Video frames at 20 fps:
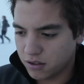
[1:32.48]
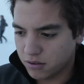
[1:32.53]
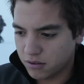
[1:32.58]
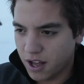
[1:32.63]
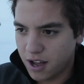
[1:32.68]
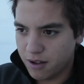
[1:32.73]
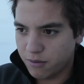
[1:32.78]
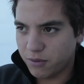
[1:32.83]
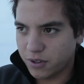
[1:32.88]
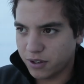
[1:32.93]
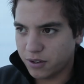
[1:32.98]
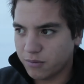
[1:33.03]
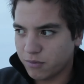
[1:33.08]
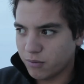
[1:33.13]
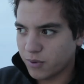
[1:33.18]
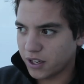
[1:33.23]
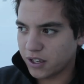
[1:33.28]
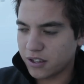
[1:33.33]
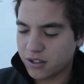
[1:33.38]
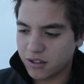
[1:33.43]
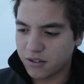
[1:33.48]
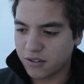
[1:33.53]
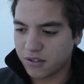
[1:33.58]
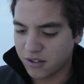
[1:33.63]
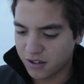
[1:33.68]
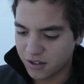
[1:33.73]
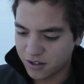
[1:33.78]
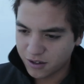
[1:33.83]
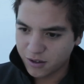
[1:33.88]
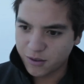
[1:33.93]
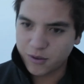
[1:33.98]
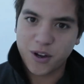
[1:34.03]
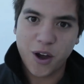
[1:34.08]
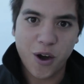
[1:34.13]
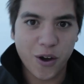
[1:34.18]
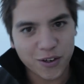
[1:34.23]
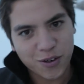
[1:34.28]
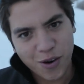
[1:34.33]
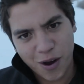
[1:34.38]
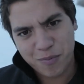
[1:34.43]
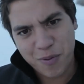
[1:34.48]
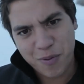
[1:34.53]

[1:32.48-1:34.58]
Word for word: Like, we're, we're going to our